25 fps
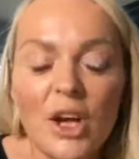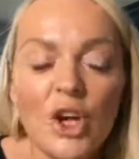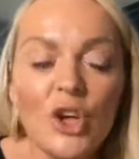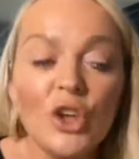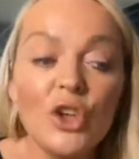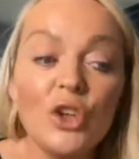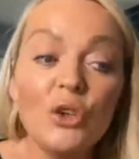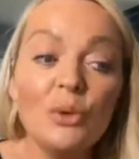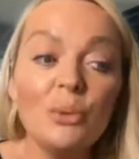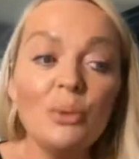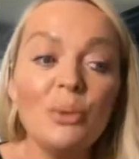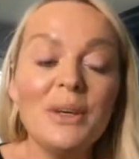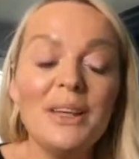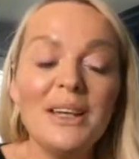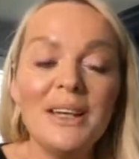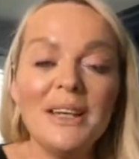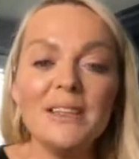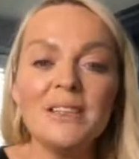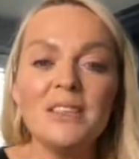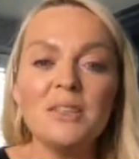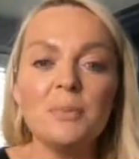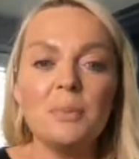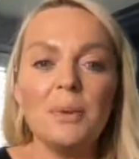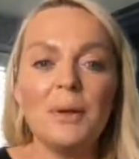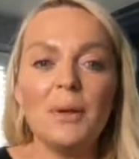You need
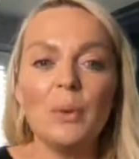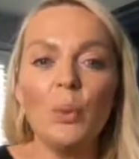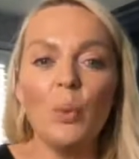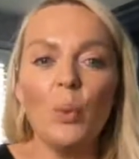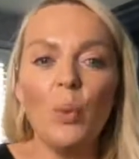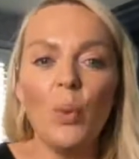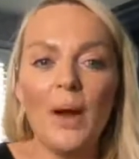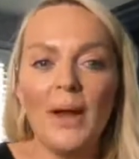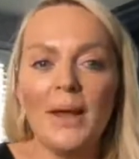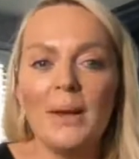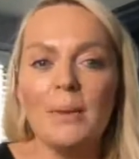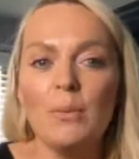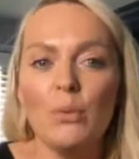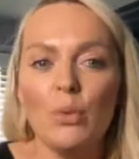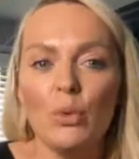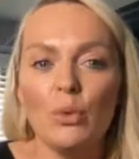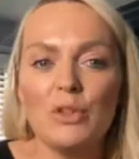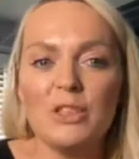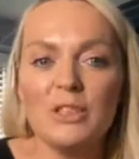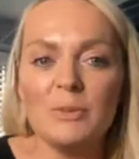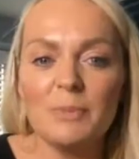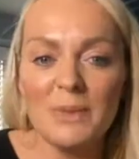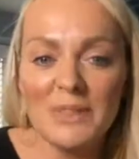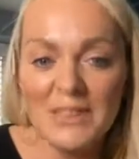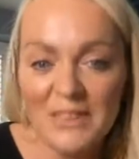to be way more
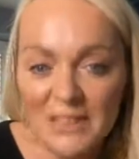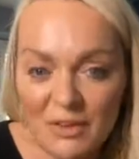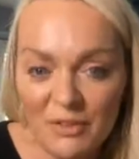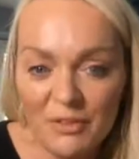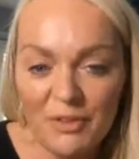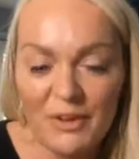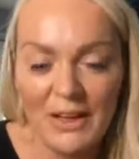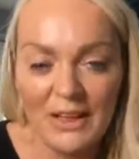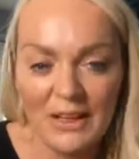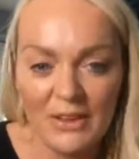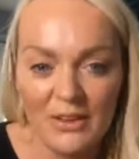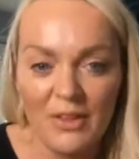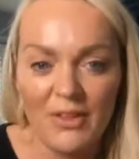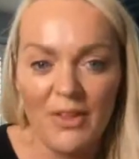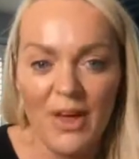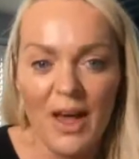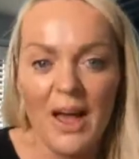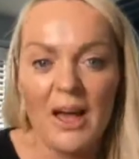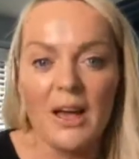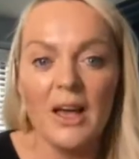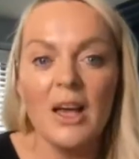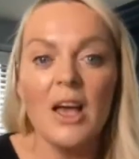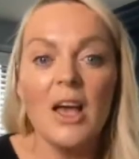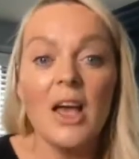specific than that.